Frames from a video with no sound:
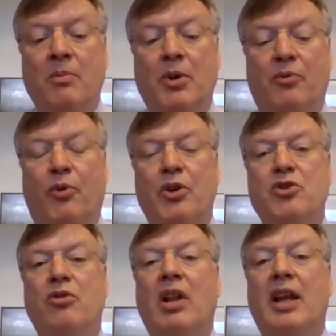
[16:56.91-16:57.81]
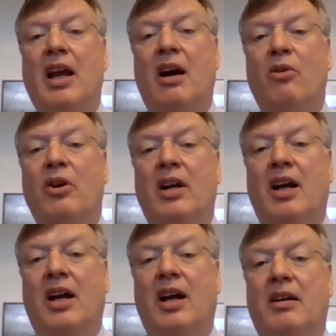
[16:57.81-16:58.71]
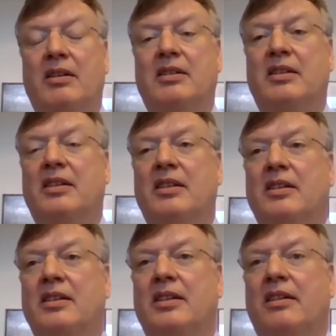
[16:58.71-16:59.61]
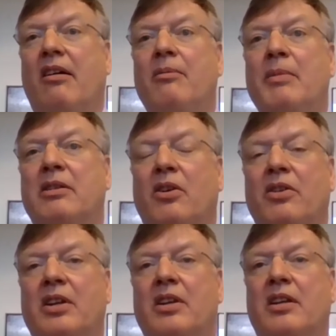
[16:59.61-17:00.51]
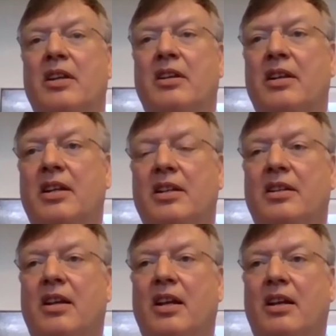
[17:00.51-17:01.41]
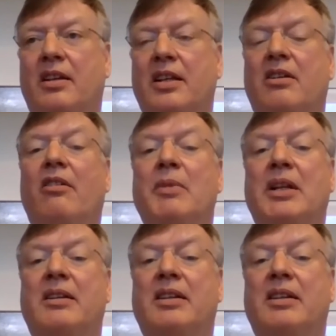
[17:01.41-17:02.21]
But fortunately, our government, or the government,